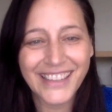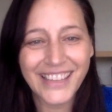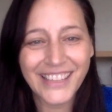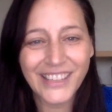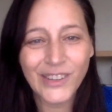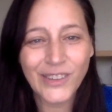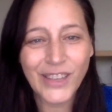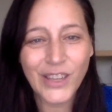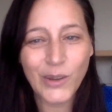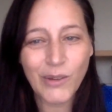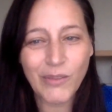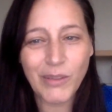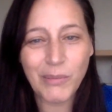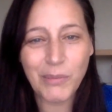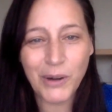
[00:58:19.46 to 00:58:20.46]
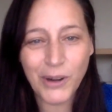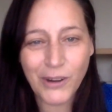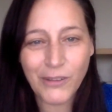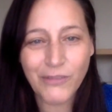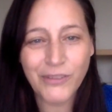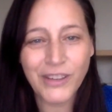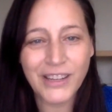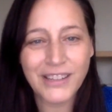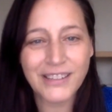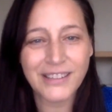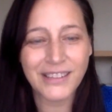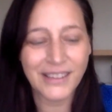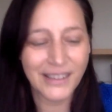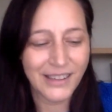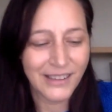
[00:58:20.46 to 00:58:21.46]
Thank you that you have the perfect
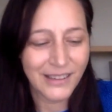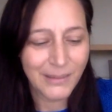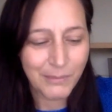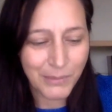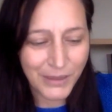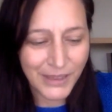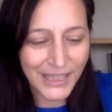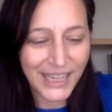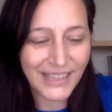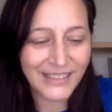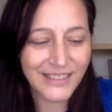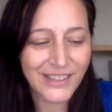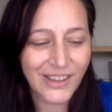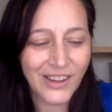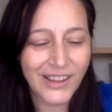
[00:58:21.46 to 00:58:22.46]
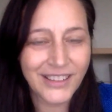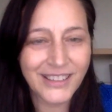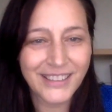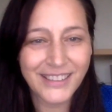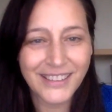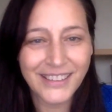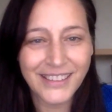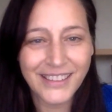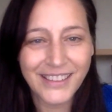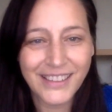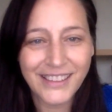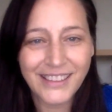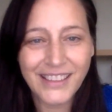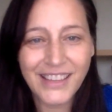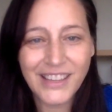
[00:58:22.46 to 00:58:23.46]
place, God.
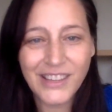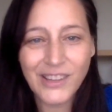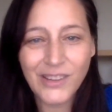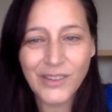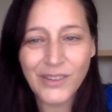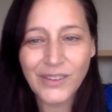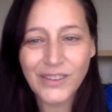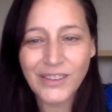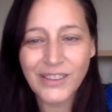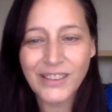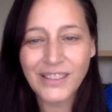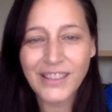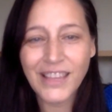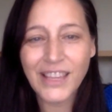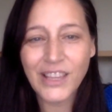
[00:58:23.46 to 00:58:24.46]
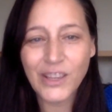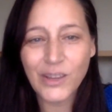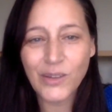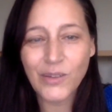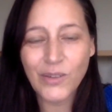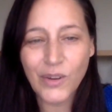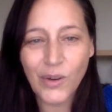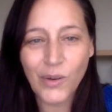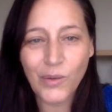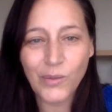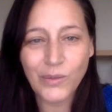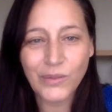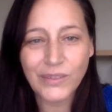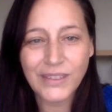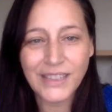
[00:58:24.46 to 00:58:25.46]
Thank you that you
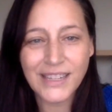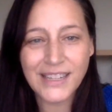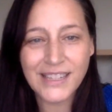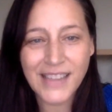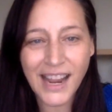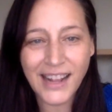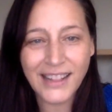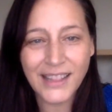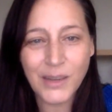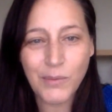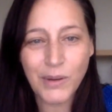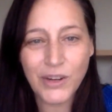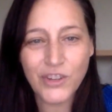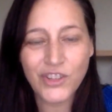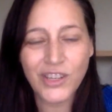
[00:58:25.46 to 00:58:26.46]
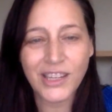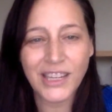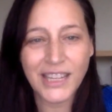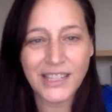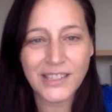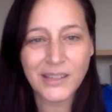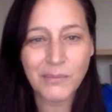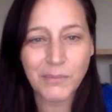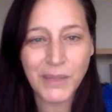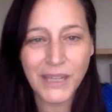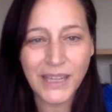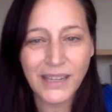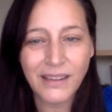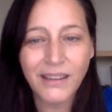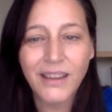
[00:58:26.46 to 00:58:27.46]
know exactly where she needs to
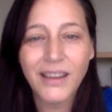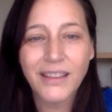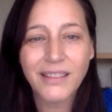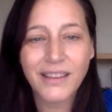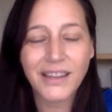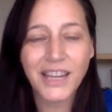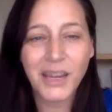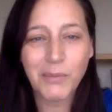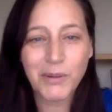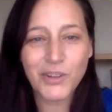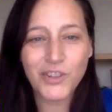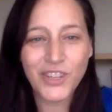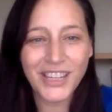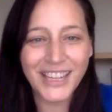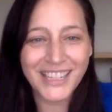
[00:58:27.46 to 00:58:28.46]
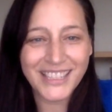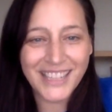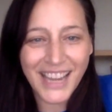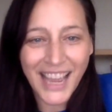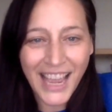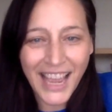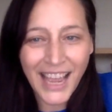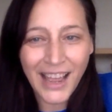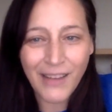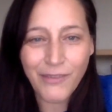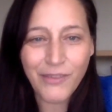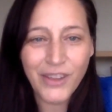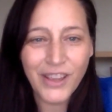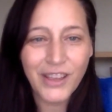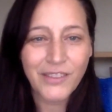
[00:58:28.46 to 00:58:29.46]
be, the neighbor she needs to have,
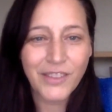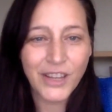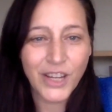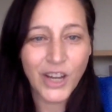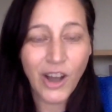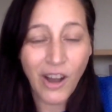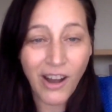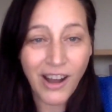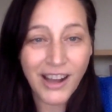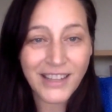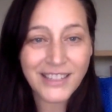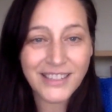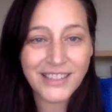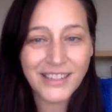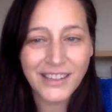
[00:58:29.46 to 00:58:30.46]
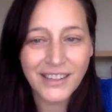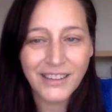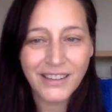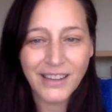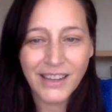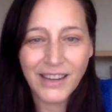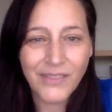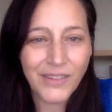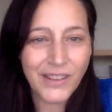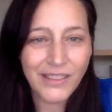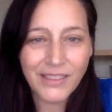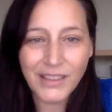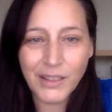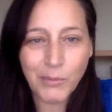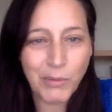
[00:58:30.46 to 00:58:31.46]
the cost,
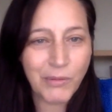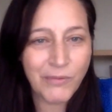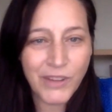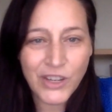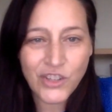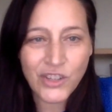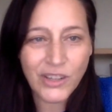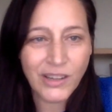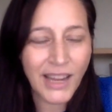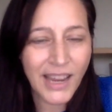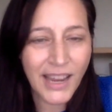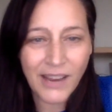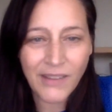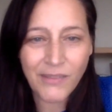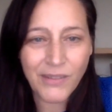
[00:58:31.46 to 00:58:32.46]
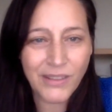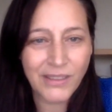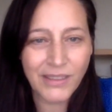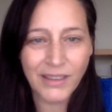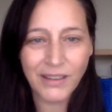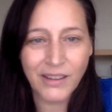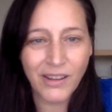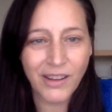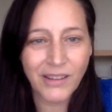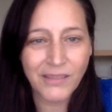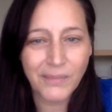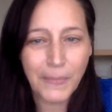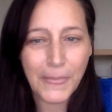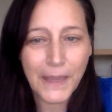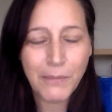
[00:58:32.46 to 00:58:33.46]
everything, the provision, everything, God.
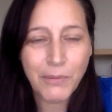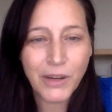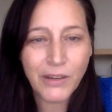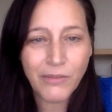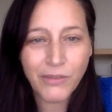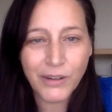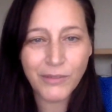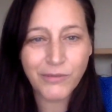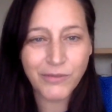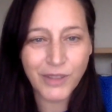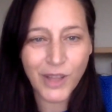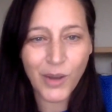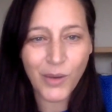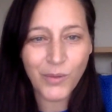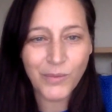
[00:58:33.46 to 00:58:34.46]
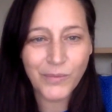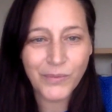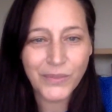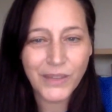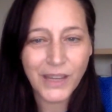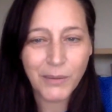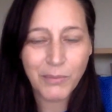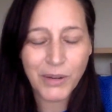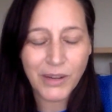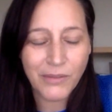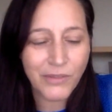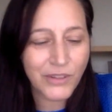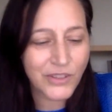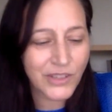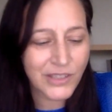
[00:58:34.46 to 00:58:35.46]
I pray for a flow. I pray
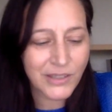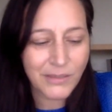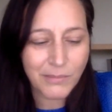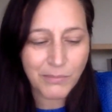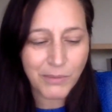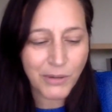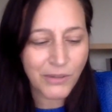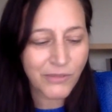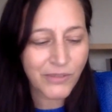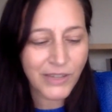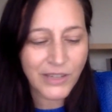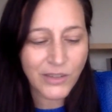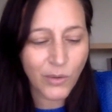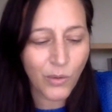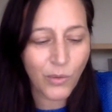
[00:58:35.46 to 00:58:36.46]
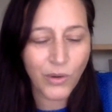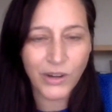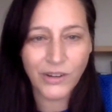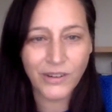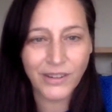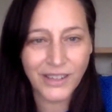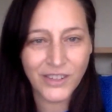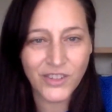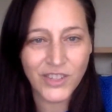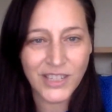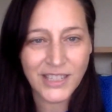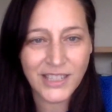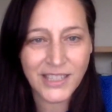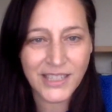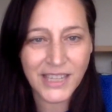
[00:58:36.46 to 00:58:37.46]
for just perfect order in
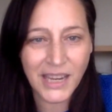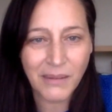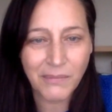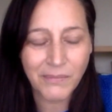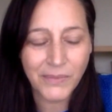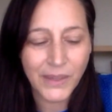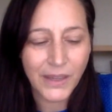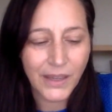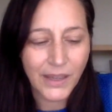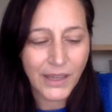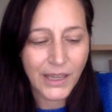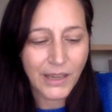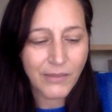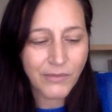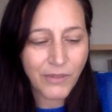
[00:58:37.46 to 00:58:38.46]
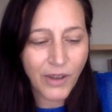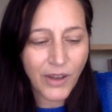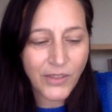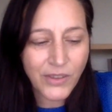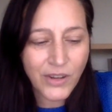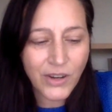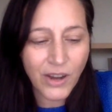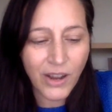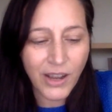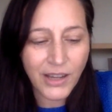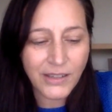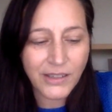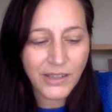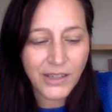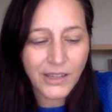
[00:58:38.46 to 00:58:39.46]
Jesus' name. And Father
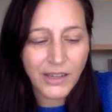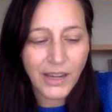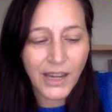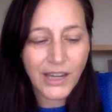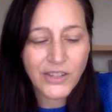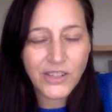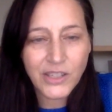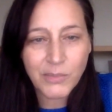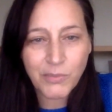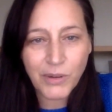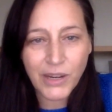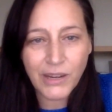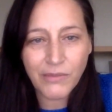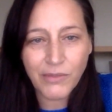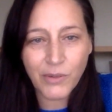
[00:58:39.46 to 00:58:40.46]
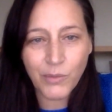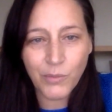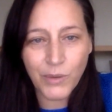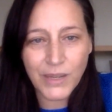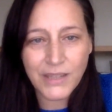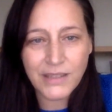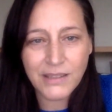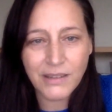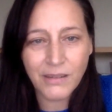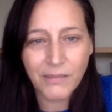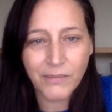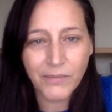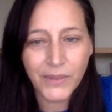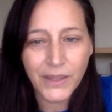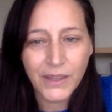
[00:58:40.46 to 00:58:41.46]
God, I just pray for
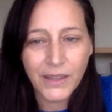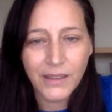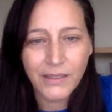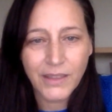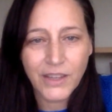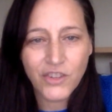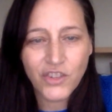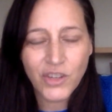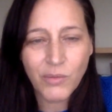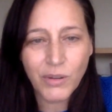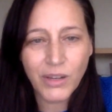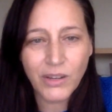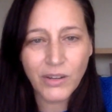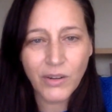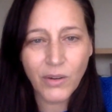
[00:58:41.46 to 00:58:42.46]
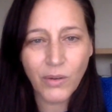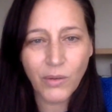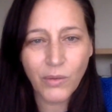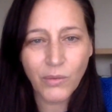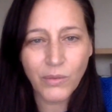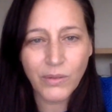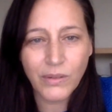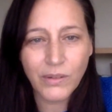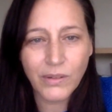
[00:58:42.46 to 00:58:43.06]
wisdom that she would know